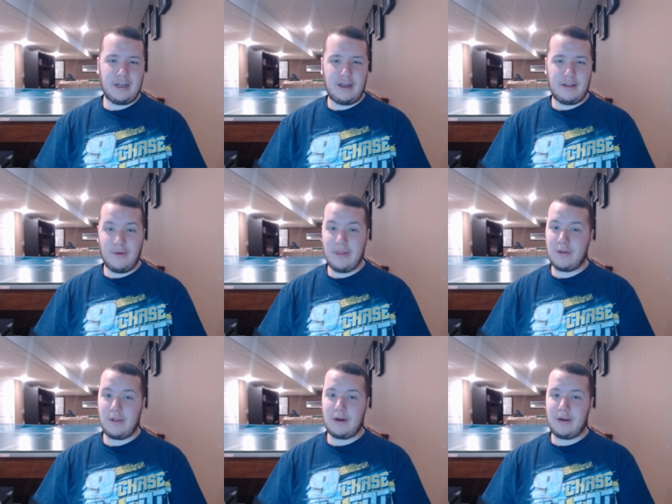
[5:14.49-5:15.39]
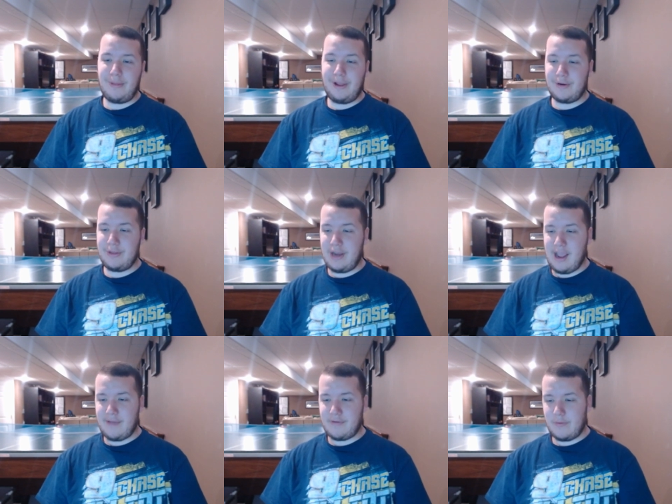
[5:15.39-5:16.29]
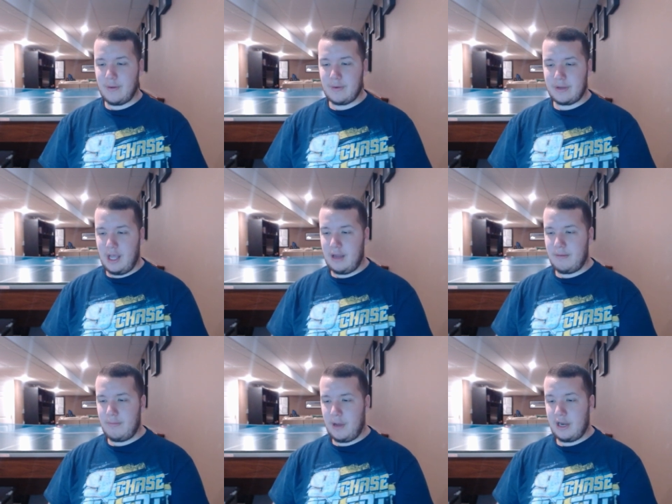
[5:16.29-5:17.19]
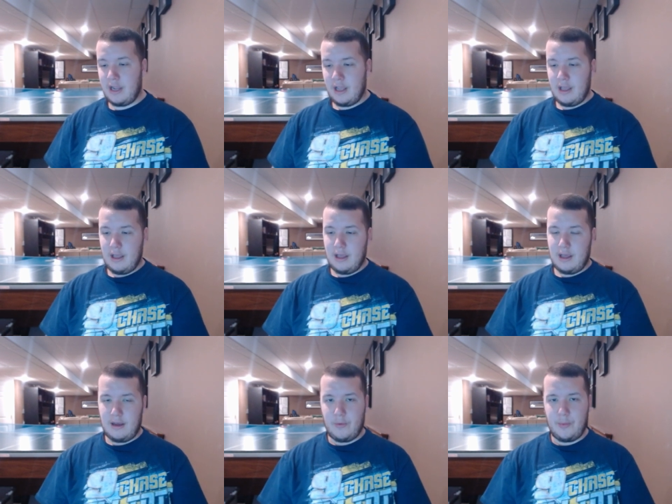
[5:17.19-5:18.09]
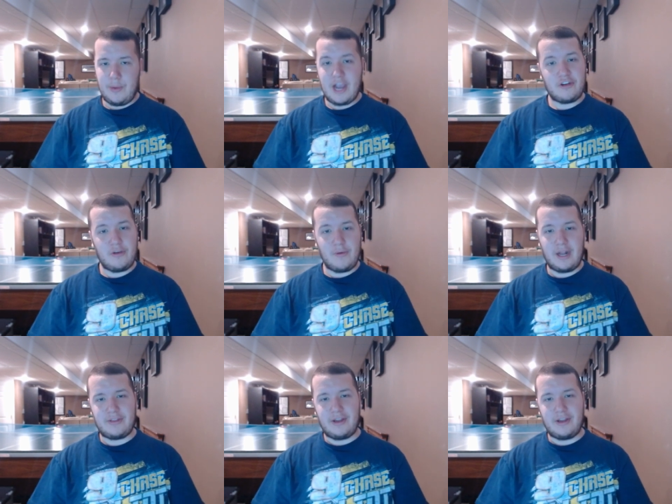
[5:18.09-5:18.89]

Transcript: Uh, the weather cleared up later in the day after we were done, but uh, when we actually went out